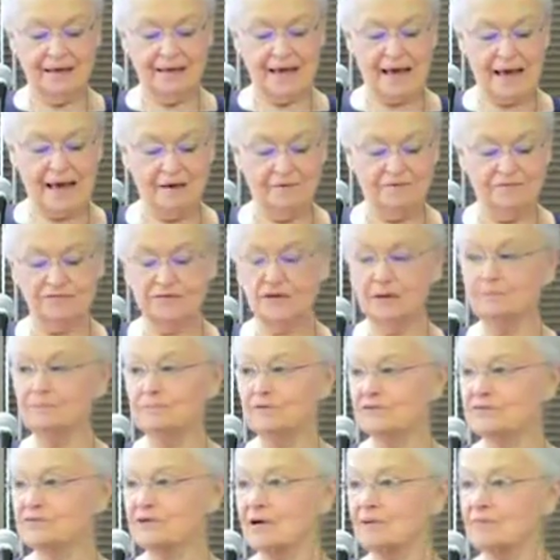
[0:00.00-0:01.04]
have some
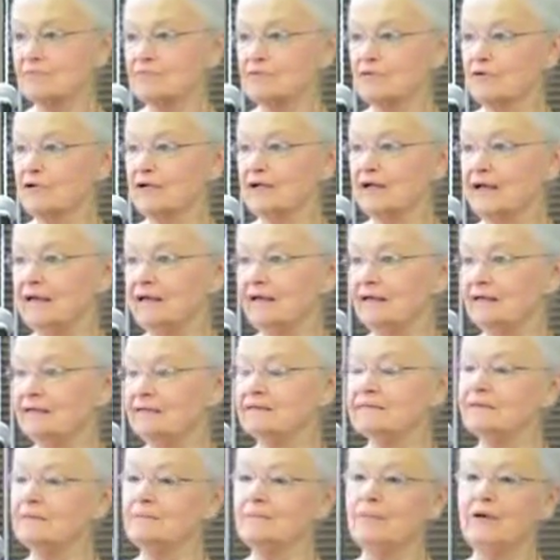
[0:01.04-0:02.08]
discomfort
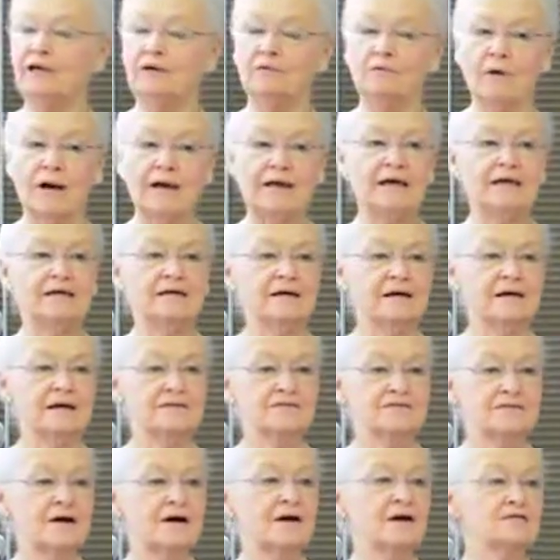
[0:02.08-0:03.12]
in being
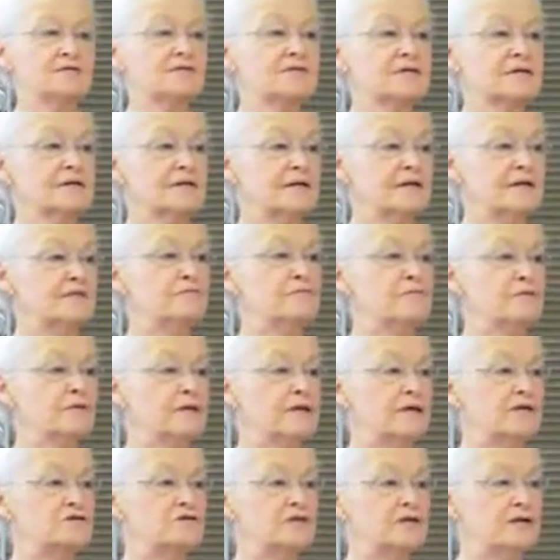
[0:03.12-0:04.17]
recognized constantly for
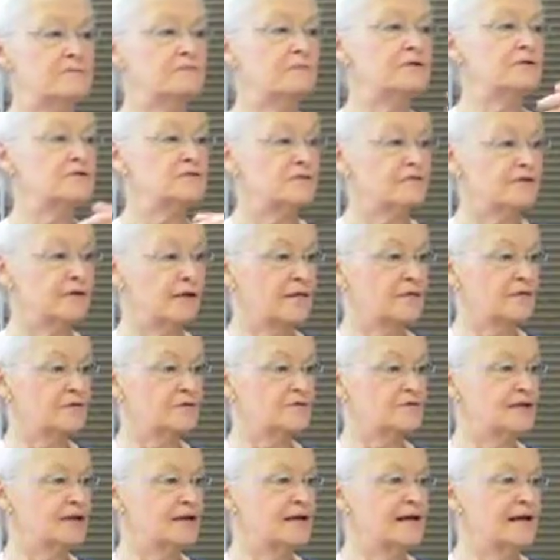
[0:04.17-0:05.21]
the achievements of
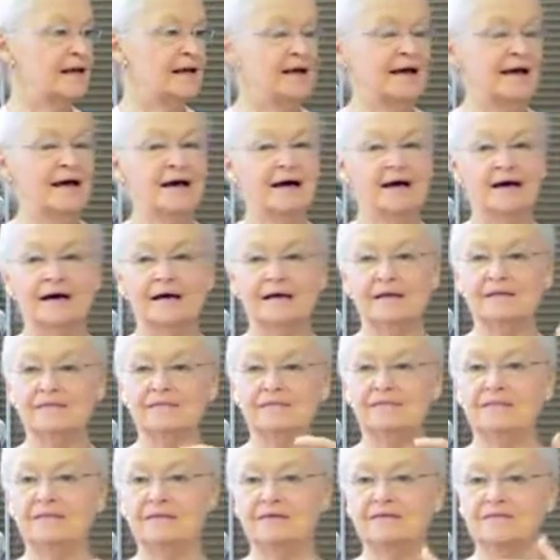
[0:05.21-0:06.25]
others.
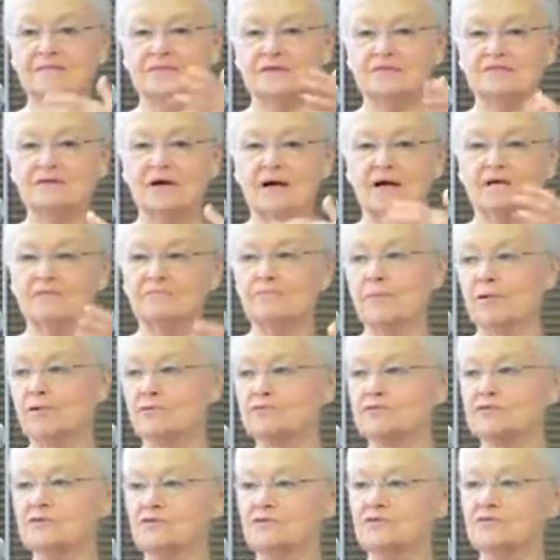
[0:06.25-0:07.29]
This kind of
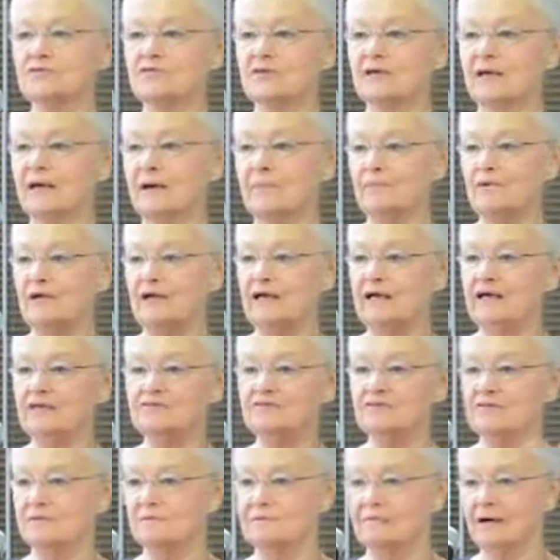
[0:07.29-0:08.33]
personal celebrity
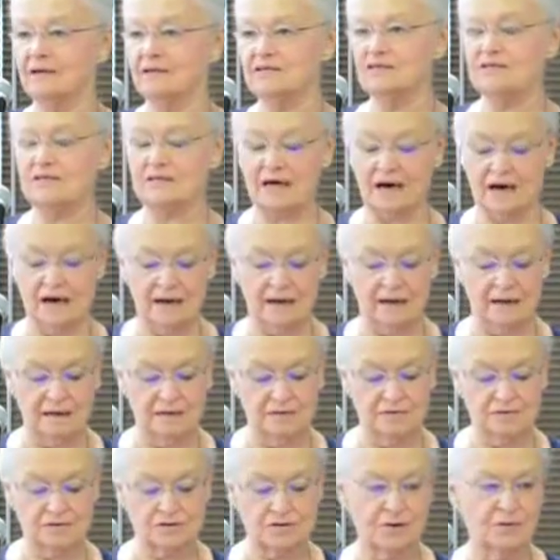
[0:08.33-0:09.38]
isn't my style,
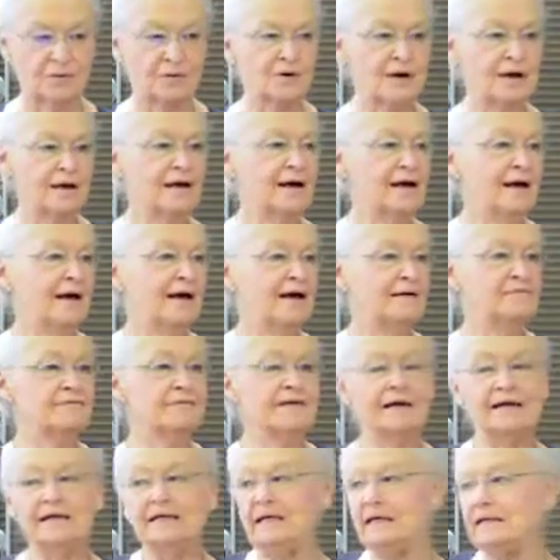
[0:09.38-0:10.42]
and so I
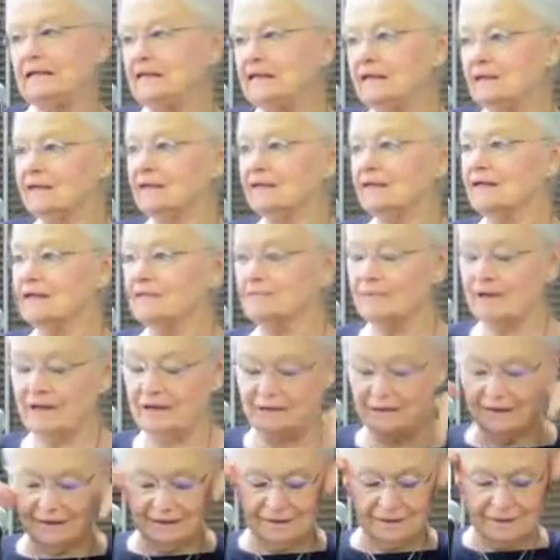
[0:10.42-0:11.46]
find it a little
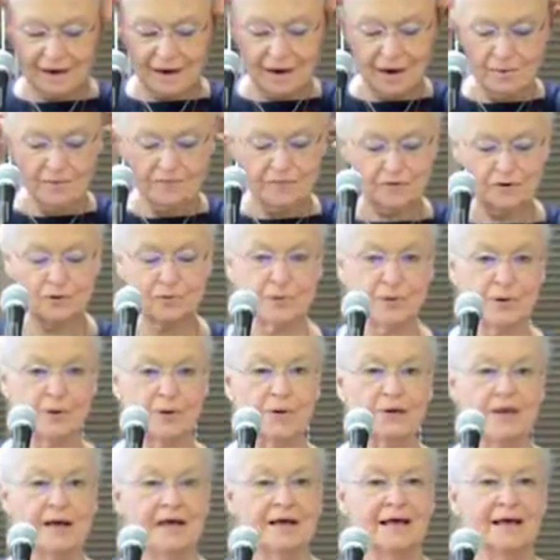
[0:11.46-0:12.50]
bit uncomfortable.